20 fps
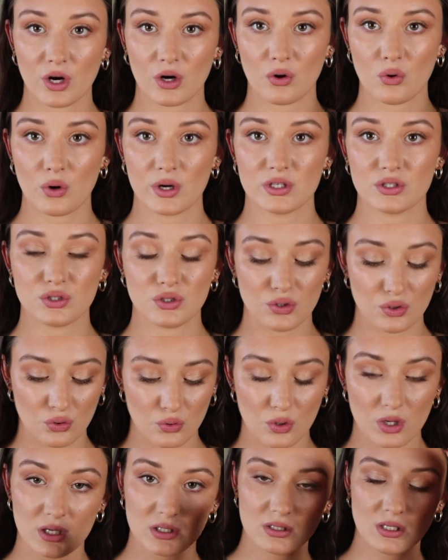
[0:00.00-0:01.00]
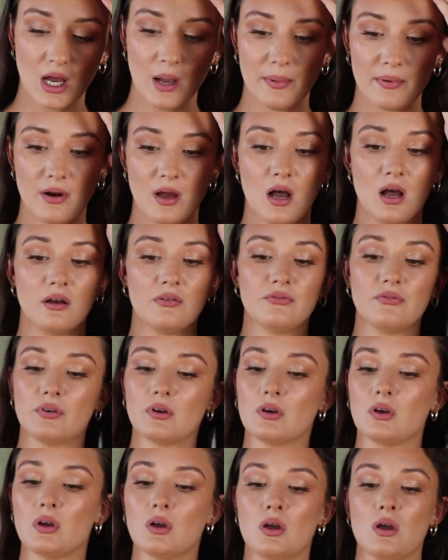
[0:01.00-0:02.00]
are going to top it
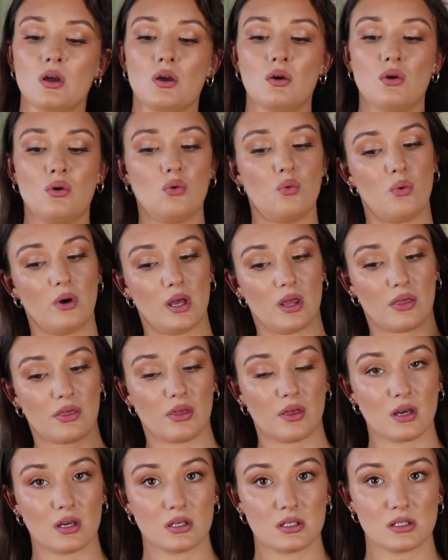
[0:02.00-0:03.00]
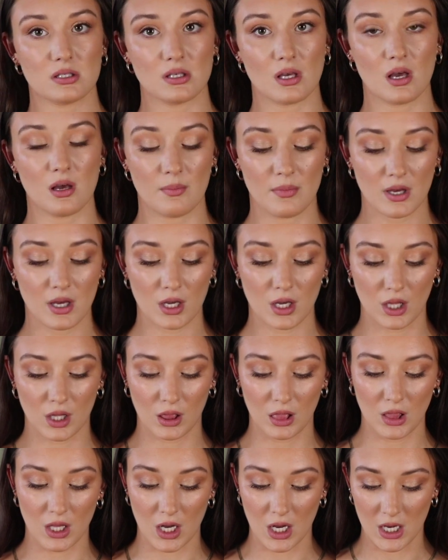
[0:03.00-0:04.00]
off with some
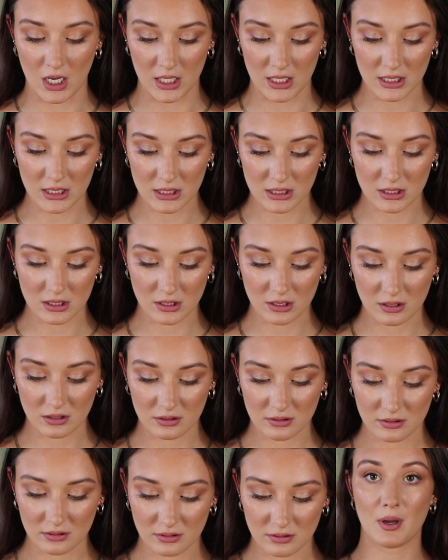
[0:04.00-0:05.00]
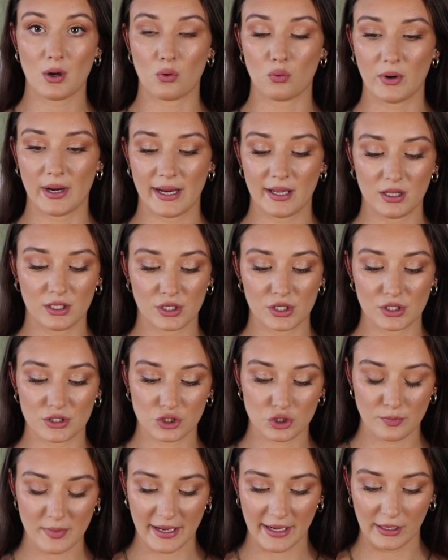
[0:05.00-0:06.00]
gloss. A regular
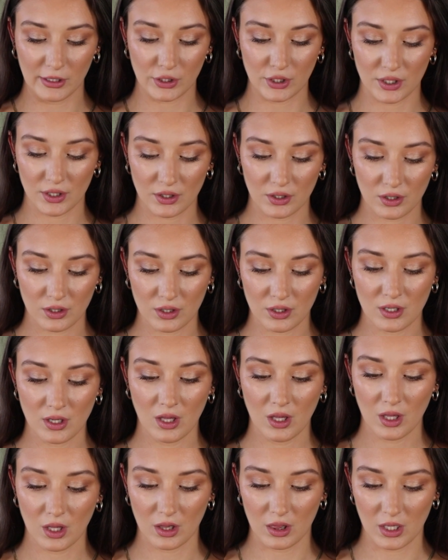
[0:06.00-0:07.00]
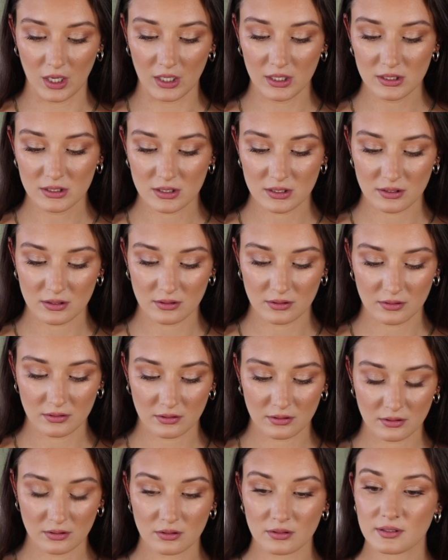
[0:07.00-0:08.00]
schmegular gloss.
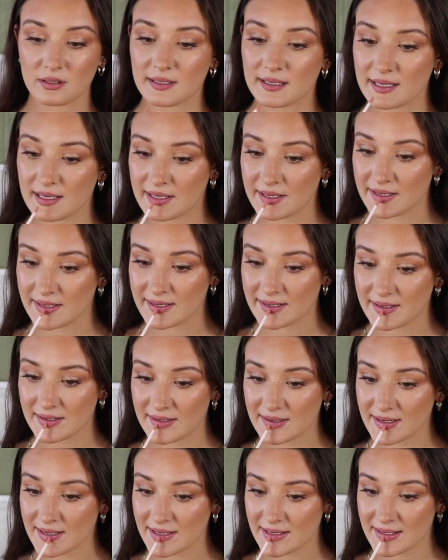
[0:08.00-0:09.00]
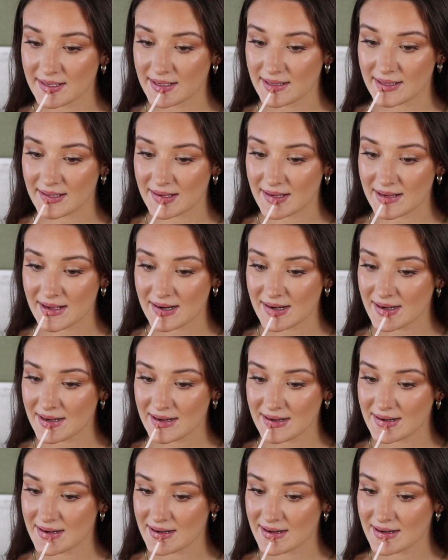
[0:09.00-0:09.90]
Just in the center.